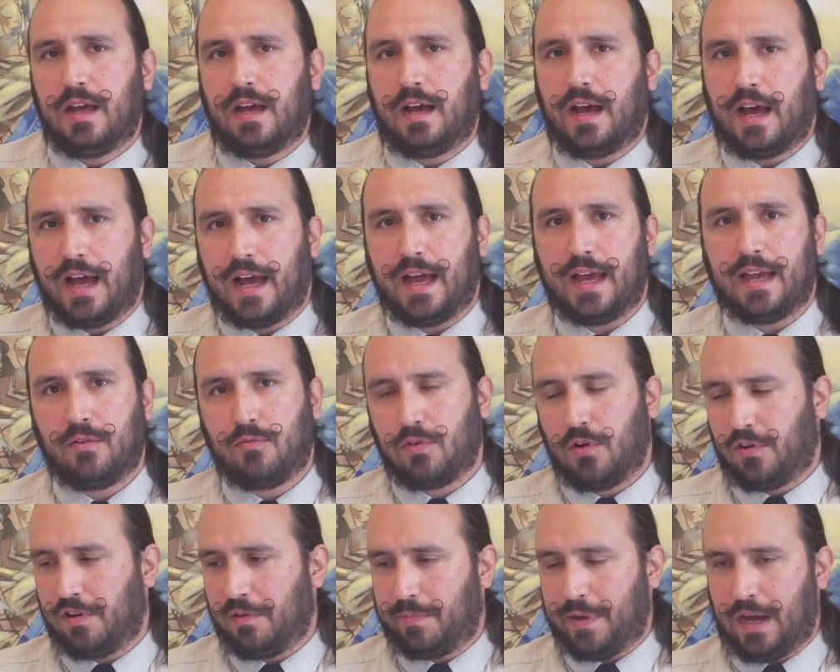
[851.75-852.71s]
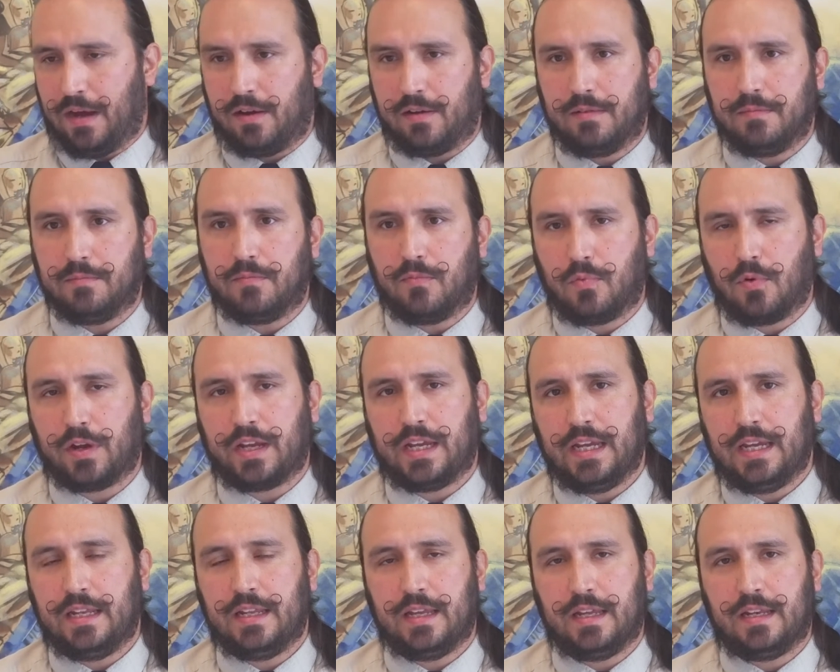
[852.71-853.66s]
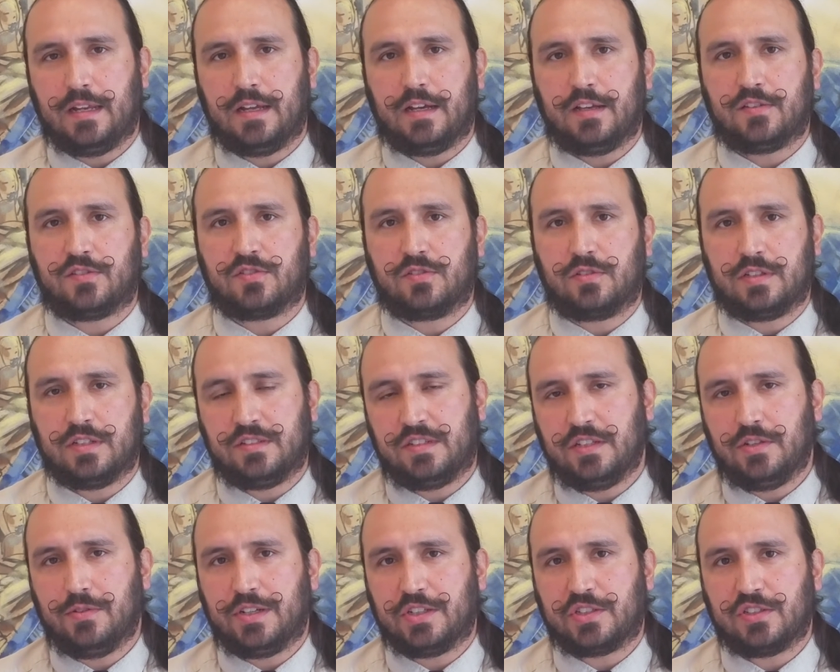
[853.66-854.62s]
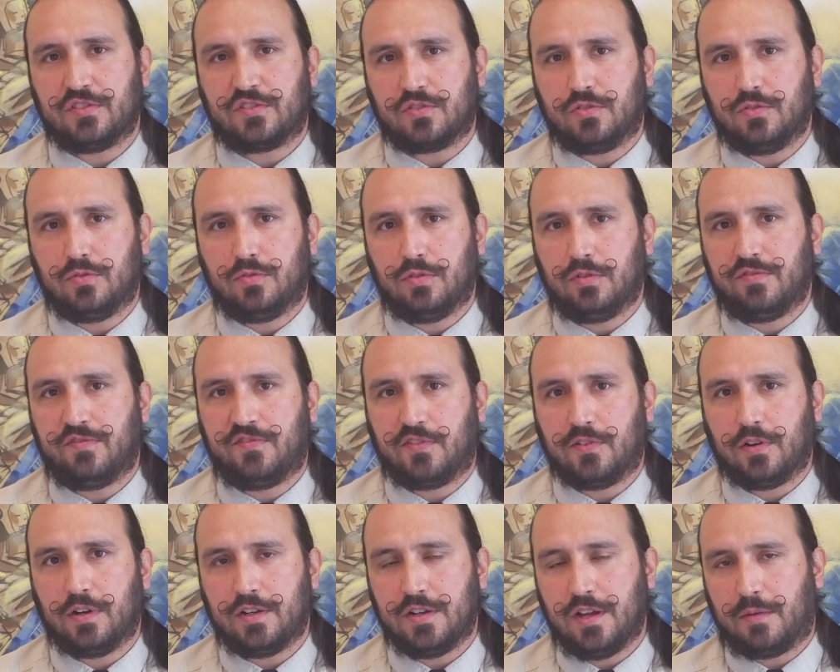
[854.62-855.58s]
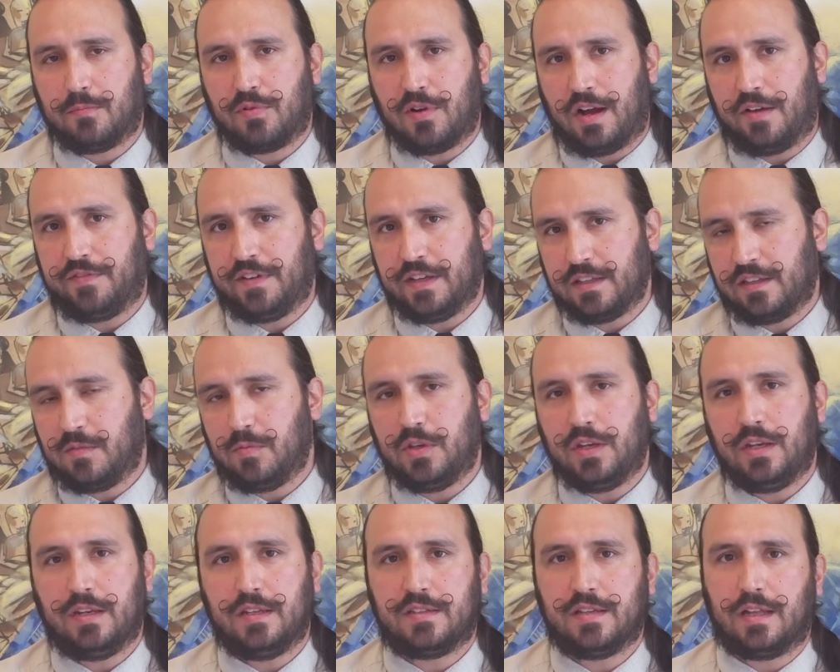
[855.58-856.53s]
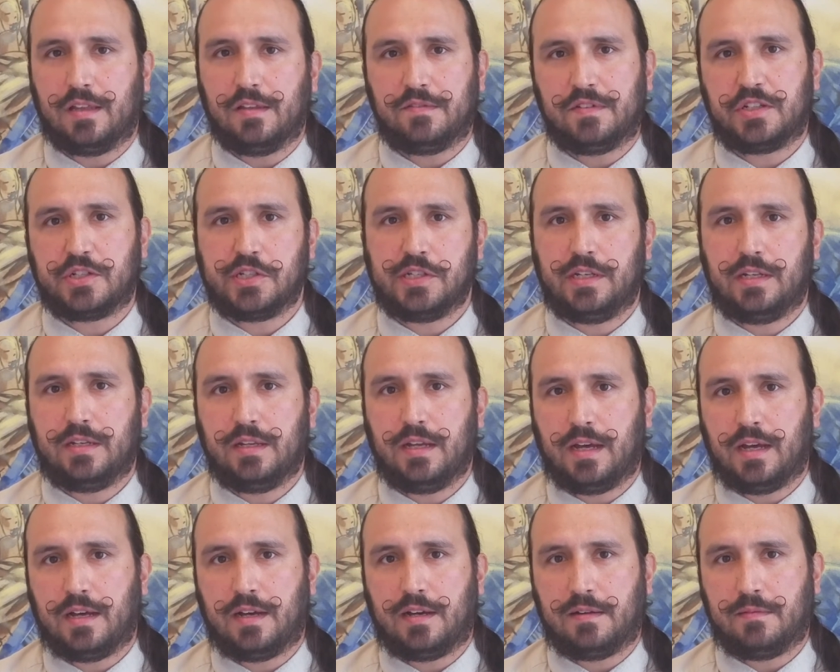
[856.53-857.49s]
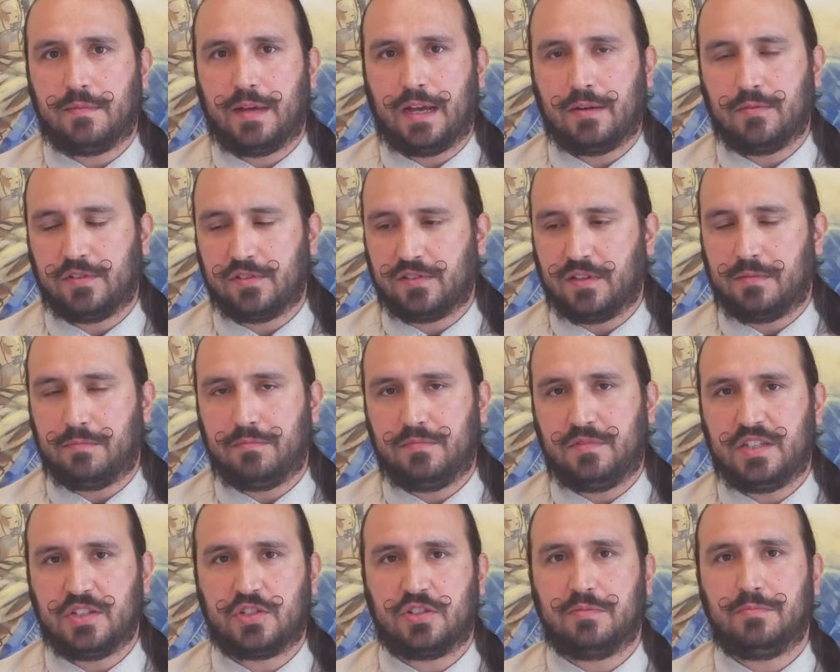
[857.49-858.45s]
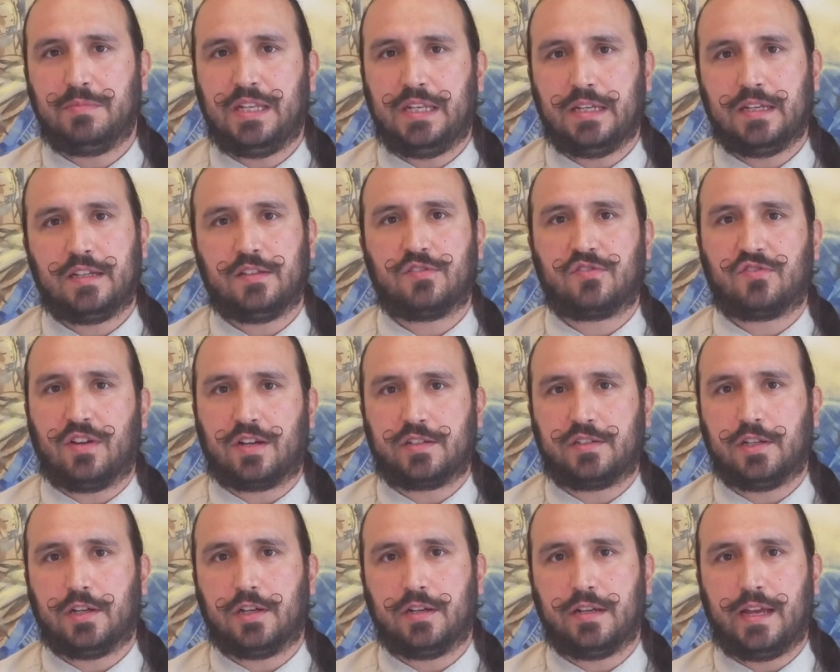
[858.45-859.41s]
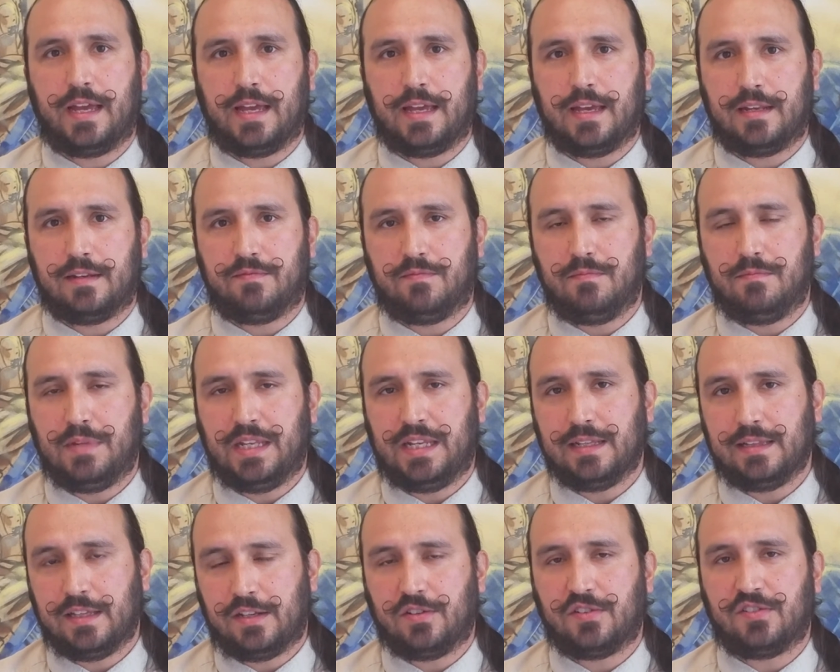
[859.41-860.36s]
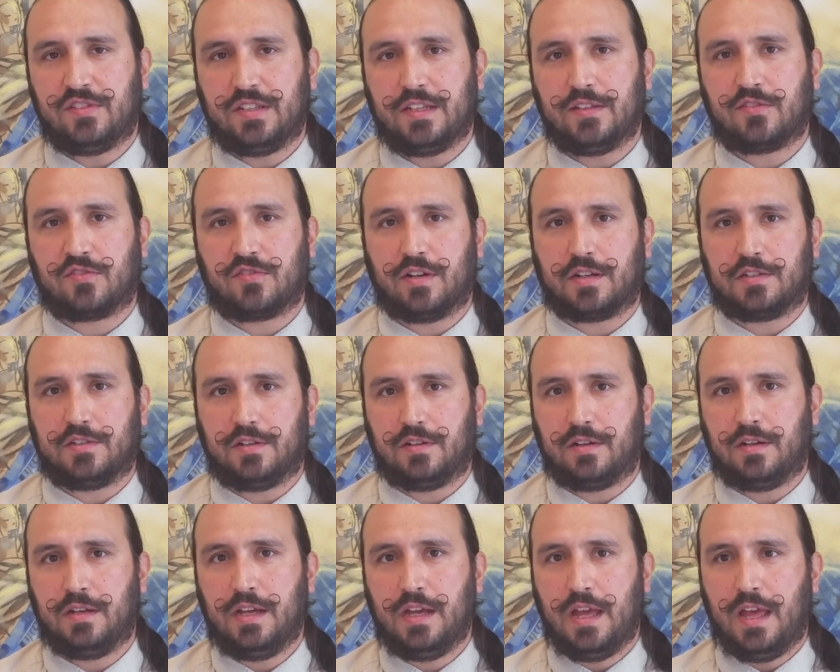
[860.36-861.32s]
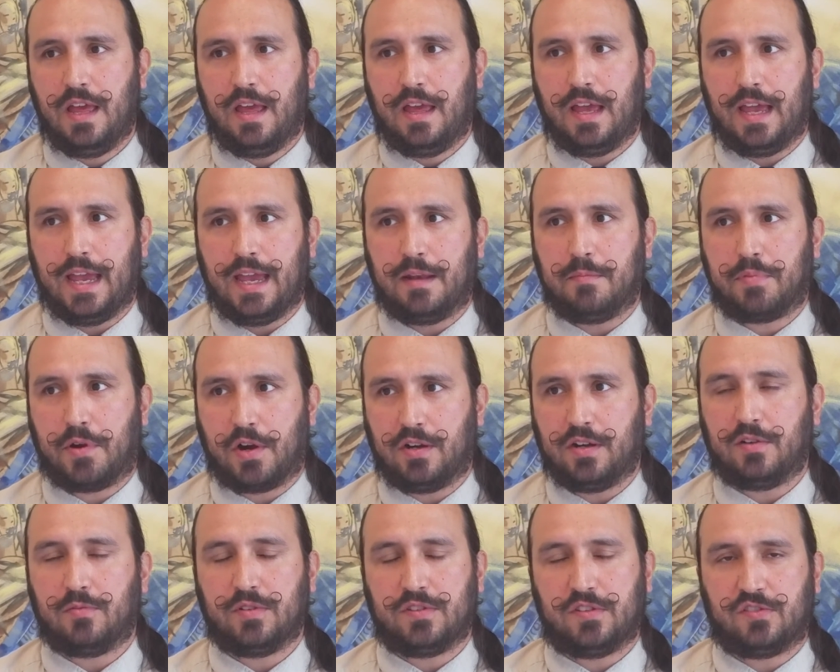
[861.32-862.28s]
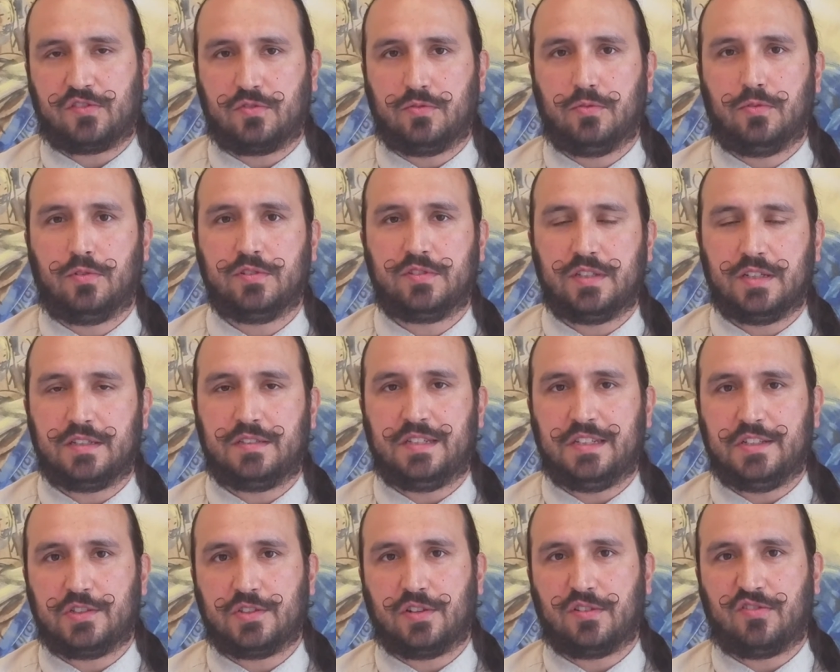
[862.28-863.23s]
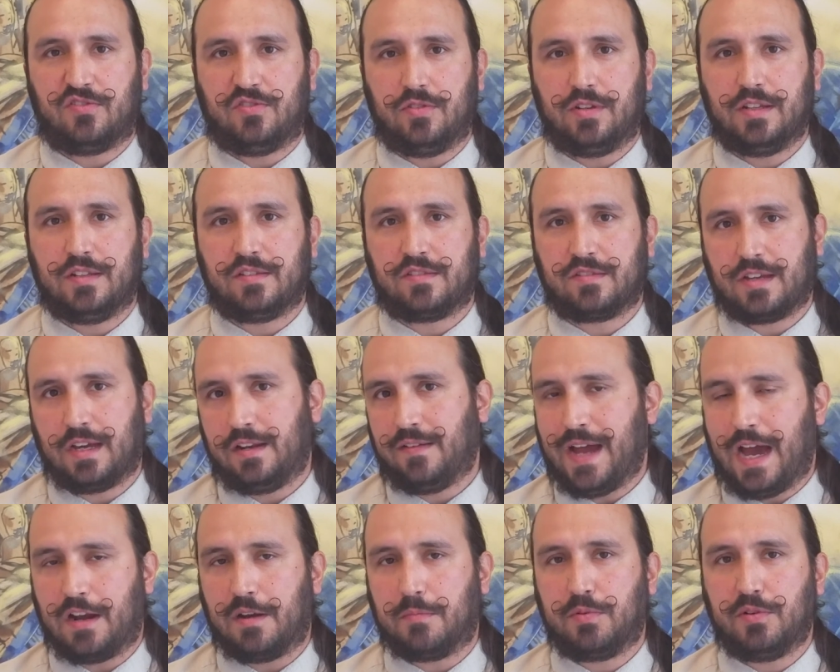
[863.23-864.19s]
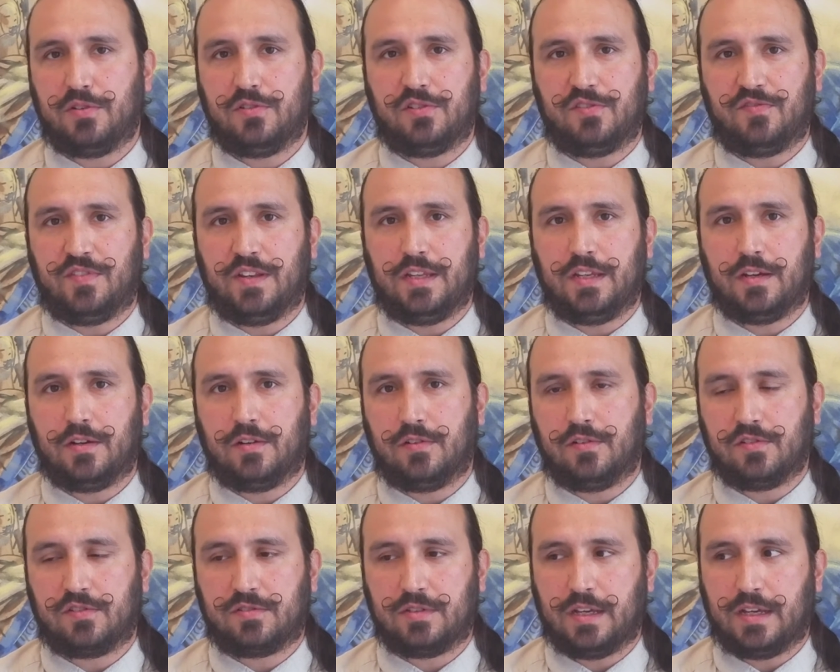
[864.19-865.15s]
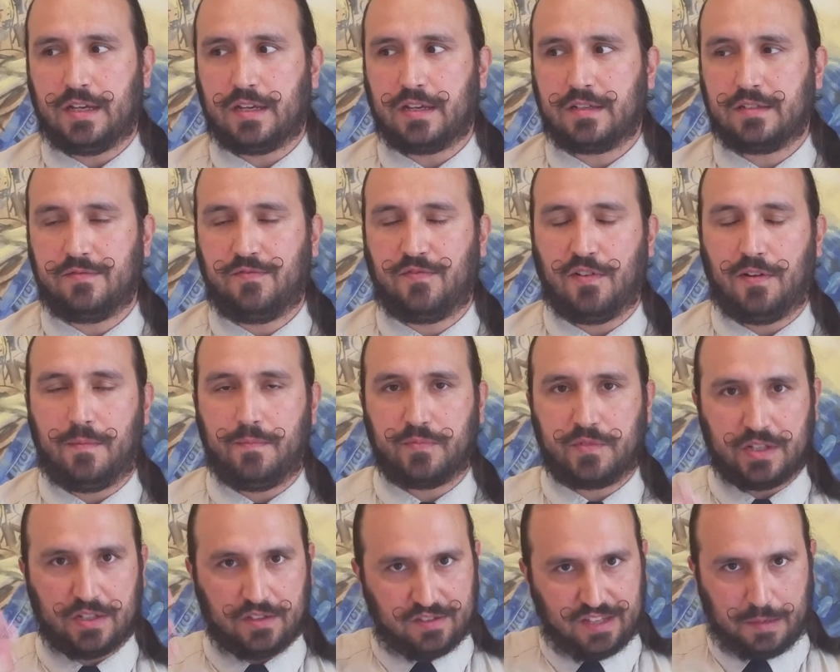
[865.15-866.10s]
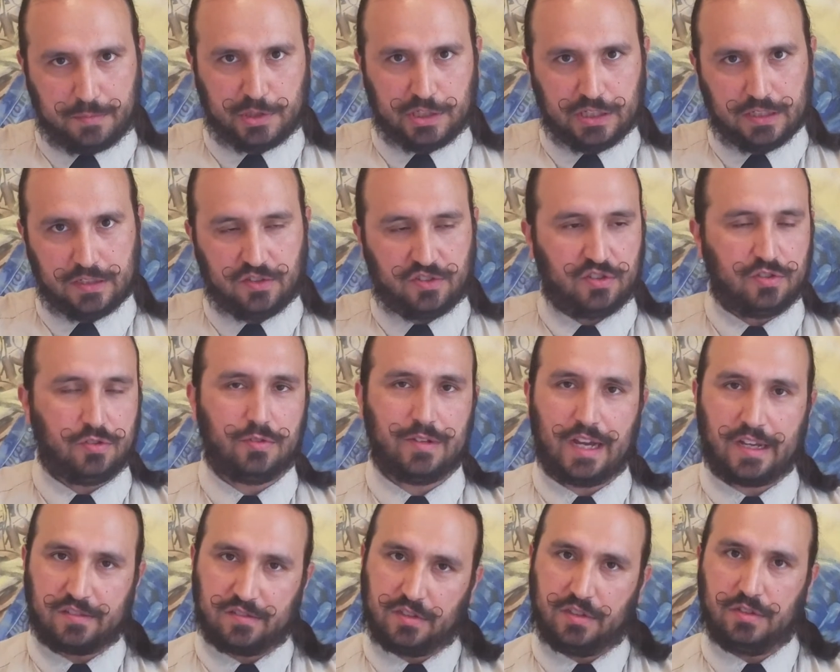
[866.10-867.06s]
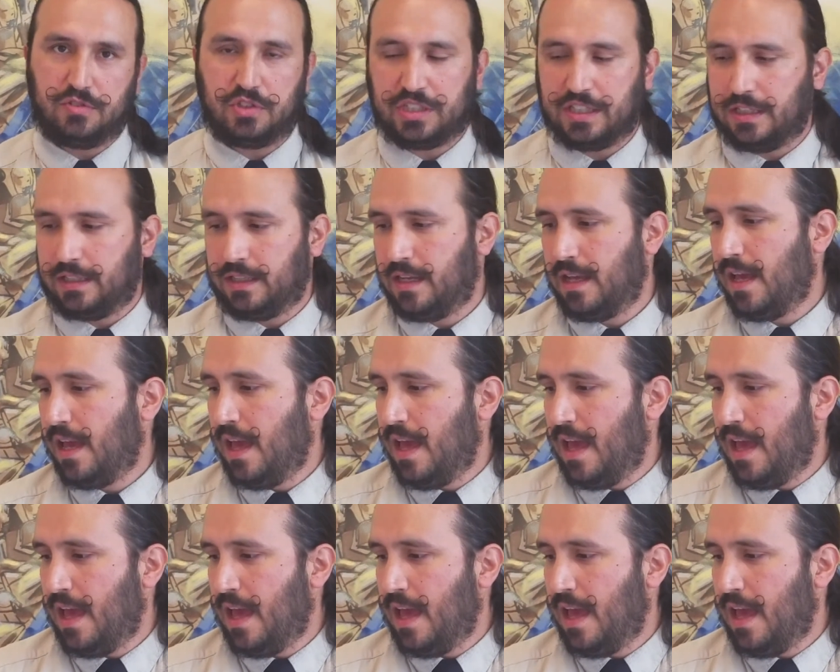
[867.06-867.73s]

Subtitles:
I wrote about working in a continuation school for a nonprofit community television. I was a digital media instructor and media literacy instructor, and partnered with the school to teach their students kind of how to produce videos from conception to execution.